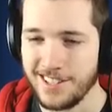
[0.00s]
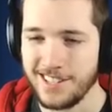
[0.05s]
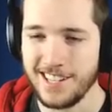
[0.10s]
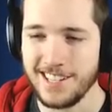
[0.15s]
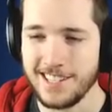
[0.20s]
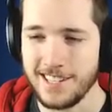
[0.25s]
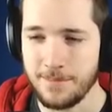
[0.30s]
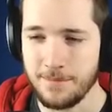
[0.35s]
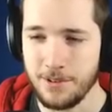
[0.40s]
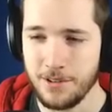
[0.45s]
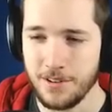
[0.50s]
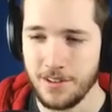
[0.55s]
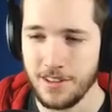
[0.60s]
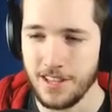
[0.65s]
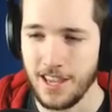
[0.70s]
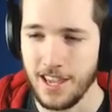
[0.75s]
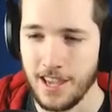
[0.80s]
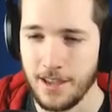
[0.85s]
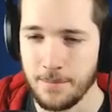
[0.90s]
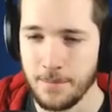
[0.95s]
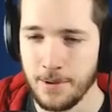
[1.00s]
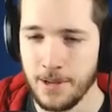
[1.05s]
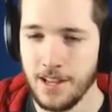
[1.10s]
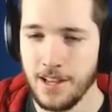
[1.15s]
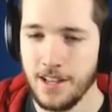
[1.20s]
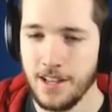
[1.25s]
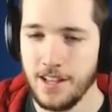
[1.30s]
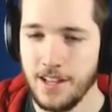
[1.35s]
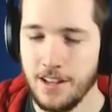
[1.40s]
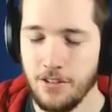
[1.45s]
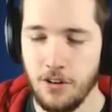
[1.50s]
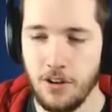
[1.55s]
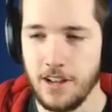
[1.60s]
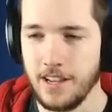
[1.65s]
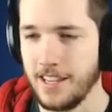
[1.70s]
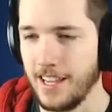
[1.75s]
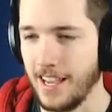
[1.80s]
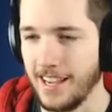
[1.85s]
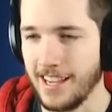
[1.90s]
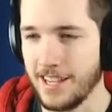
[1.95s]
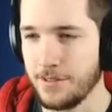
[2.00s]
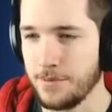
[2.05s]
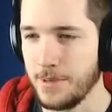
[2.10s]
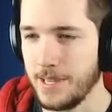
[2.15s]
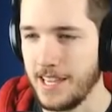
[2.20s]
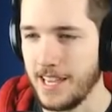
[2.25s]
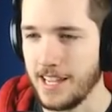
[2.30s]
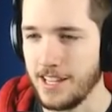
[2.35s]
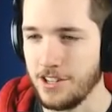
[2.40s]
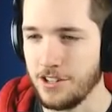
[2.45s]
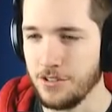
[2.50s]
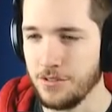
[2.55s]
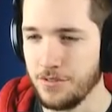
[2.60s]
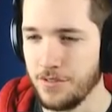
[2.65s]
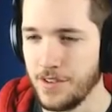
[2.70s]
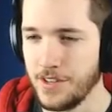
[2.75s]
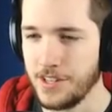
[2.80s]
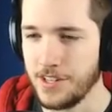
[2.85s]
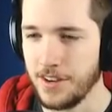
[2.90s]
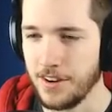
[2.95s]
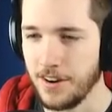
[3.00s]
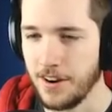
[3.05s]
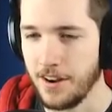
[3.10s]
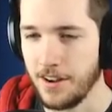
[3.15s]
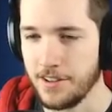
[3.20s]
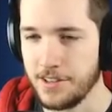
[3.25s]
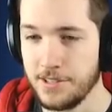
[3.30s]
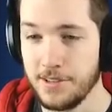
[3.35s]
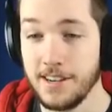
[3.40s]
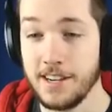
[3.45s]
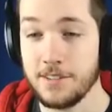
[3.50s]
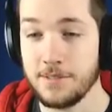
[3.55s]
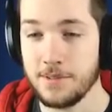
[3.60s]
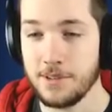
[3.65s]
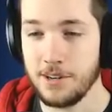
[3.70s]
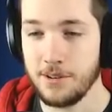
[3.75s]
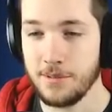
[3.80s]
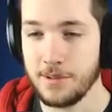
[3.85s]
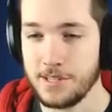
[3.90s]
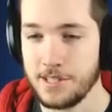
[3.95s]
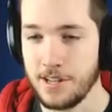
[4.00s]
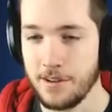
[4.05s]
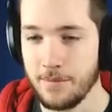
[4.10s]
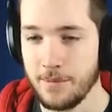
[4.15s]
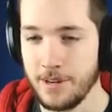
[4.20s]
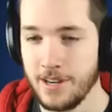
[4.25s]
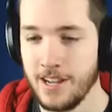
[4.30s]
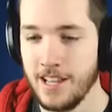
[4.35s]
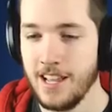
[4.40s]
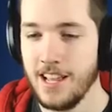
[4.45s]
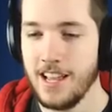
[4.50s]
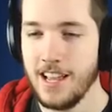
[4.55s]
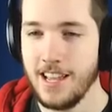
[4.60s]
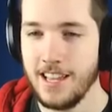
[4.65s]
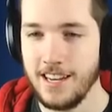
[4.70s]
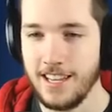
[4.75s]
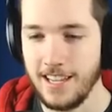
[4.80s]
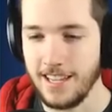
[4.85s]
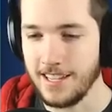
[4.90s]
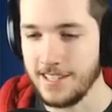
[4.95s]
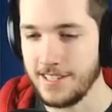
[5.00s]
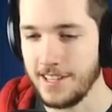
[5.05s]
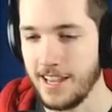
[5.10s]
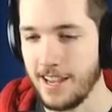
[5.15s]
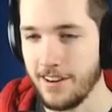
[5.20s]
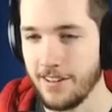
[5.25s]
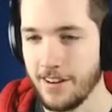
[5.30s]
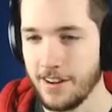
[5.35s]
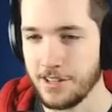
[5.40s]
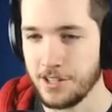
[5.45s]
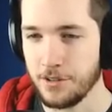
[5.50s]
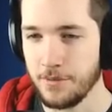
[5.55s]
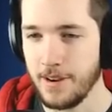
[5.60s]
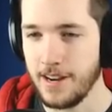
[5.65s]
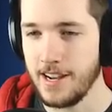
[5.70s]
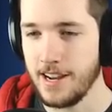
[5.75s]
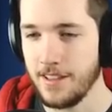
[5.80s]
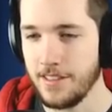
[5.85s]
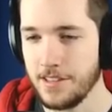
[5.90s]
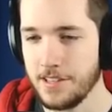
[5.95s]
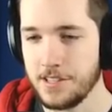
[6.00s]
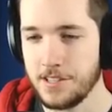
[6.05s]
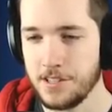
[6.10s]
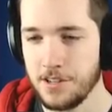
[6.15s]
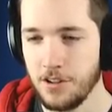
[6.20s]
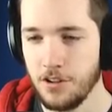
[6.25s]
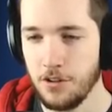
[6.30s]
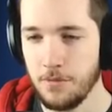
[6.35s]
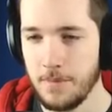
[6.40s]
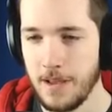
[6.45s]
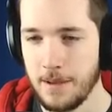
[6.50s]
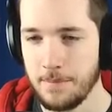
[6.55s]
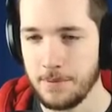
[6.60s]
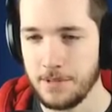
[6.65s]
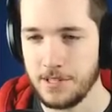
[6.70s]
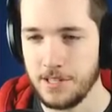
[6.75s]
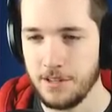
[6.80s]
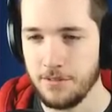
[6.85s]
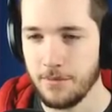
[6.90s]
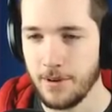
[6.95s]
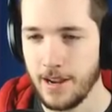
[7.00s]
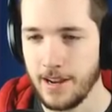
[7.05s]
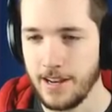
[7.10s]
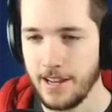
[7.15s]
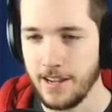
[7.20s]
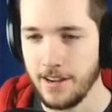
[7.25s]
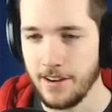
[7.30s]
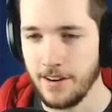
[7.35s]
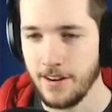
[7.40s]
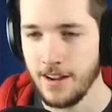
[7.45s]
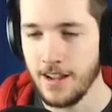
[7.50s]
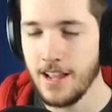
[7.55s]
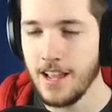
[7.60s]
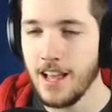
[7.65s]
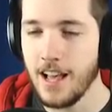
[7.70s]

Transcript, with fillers: Since I'm new to the game, well, I, I, guess we can't choose Vintar Hard. So I guess we're going with Summerin, an easy area. So right now, this is the whole map you see right here.